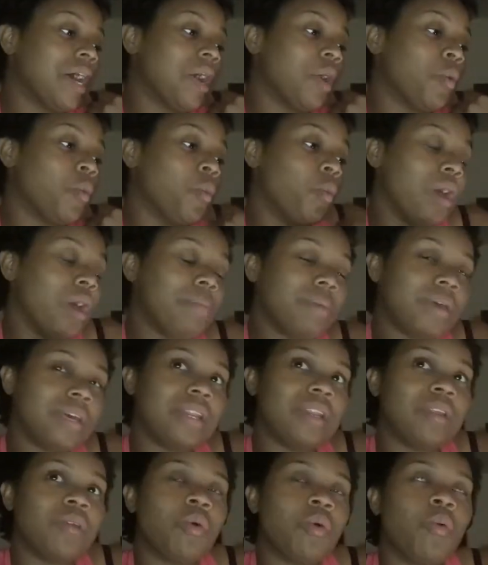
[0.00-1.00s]

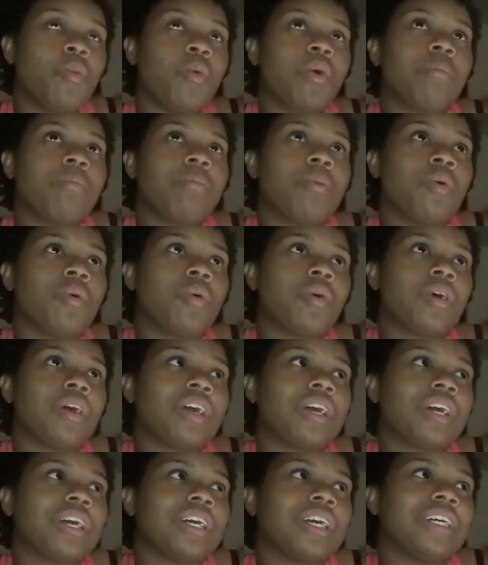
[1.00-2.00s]
women were
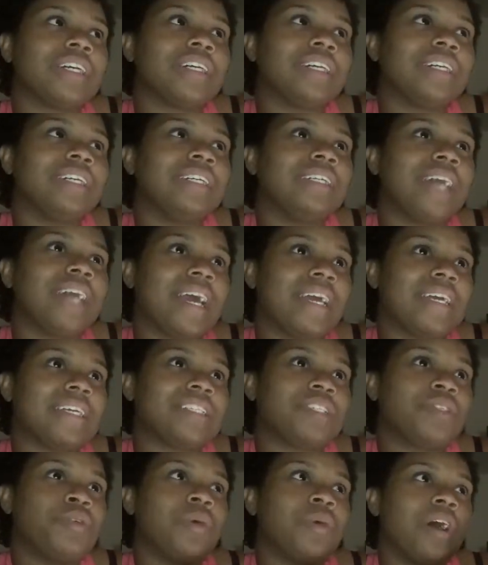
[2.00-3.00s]
more nice
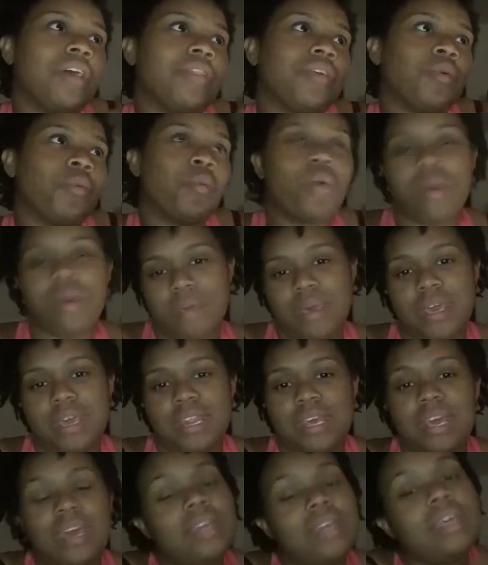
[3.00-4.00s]
to other women.
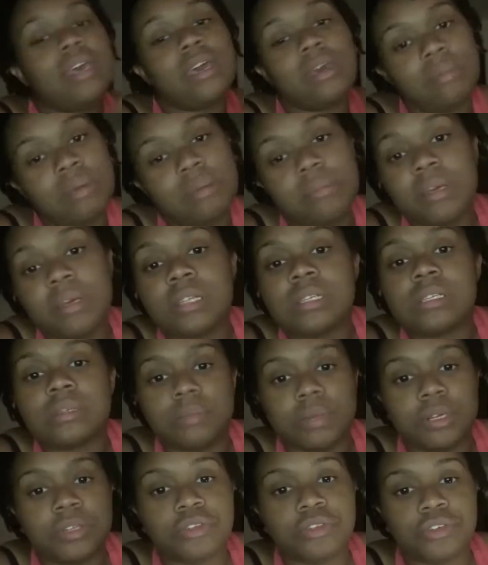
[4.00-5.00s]
And they could be mean to
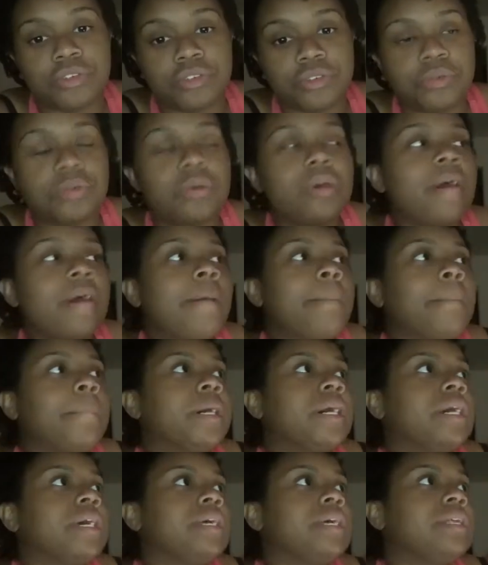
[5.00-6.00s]
men too.
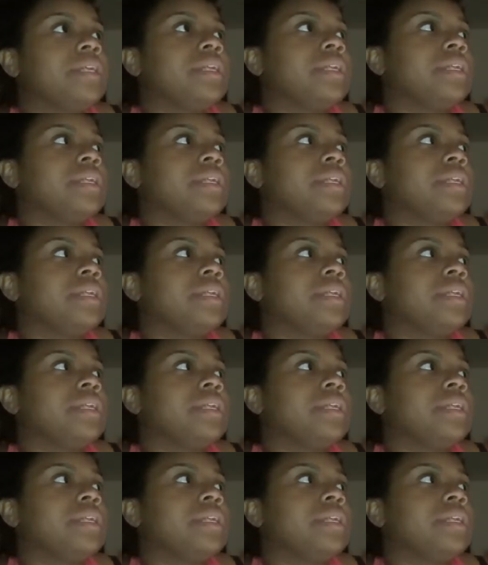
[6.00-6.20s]
But